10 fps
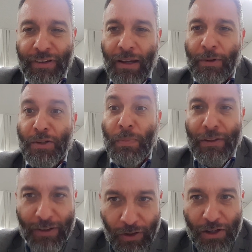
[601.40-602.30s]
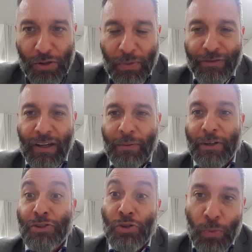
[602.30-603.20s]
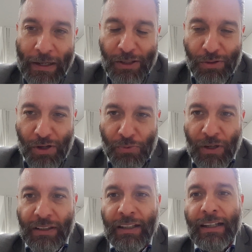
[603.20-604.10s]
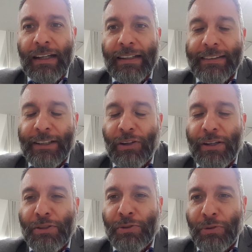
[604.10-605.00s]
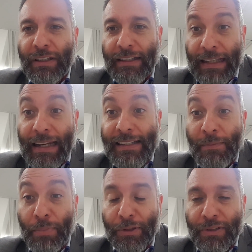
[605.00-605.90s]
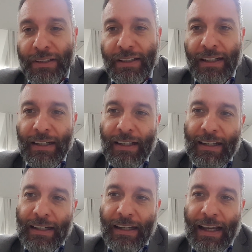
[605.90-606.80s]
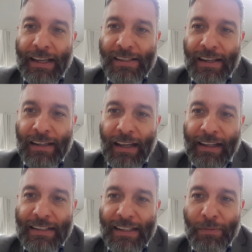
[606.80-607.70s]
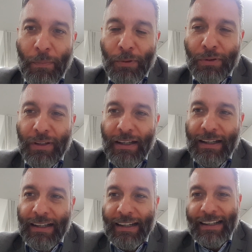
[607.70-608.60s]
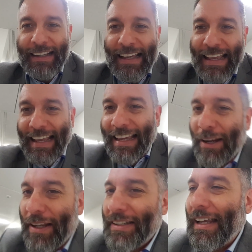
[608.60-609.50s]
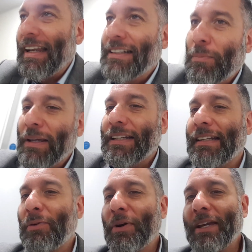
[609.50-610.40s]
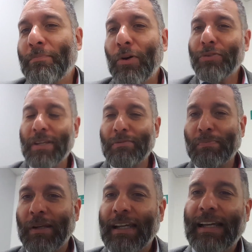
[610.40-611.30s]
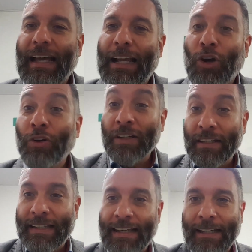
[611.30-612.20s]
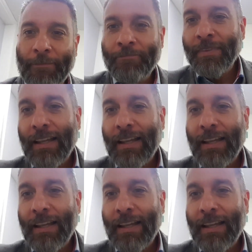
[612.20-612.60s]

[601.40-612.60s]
favourites, Barcelona should be favourites, Juventus as well. They know how to do it. That is important. Against Liverpool, it is a little bit the way both teams play. A coin in the air.